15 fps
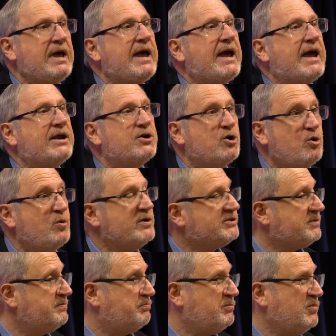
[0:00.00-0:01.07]
And who
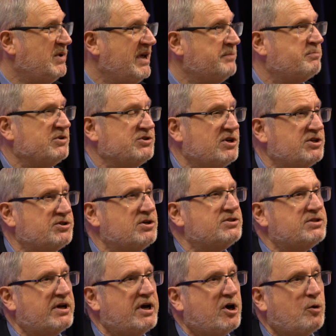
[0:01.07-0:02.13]
is in position
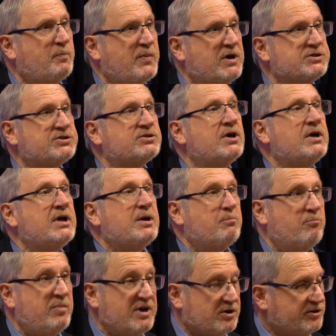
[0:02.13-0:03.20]
to help us
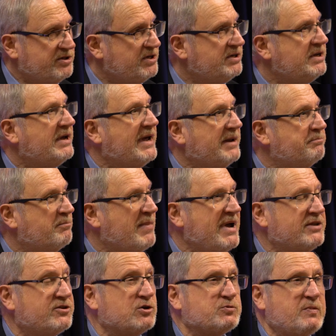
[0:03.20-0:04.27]
build it and
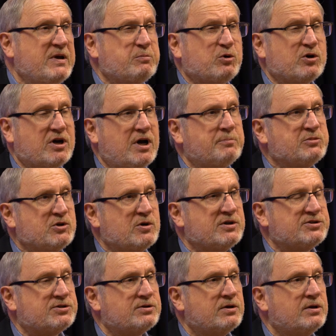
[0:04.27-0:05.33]
make those people come to
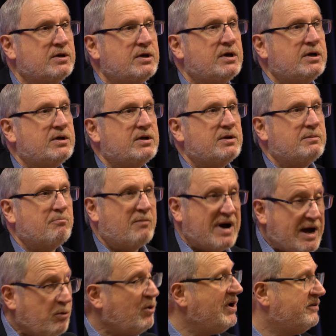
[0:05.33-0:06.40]
us?
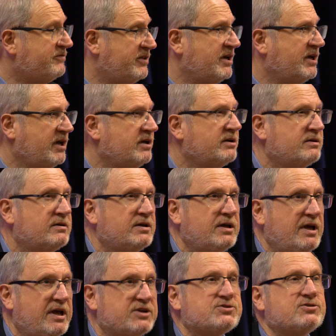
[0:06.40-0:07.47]
My way of thinking,
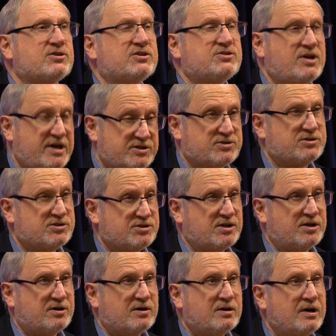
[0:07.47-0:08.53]
it's the Texas
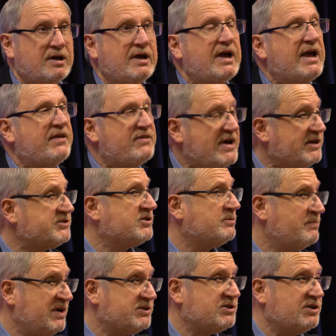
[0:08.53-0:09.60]
Center, and that's the
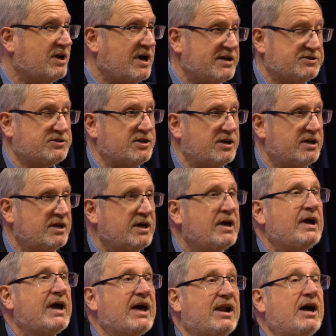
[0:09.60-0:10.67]
mission I see,
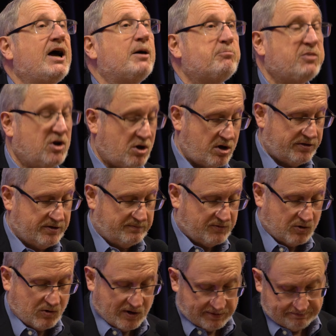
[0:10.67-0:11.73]
and I applaud them
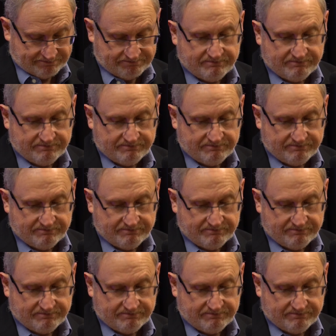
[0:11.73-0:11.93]
for it.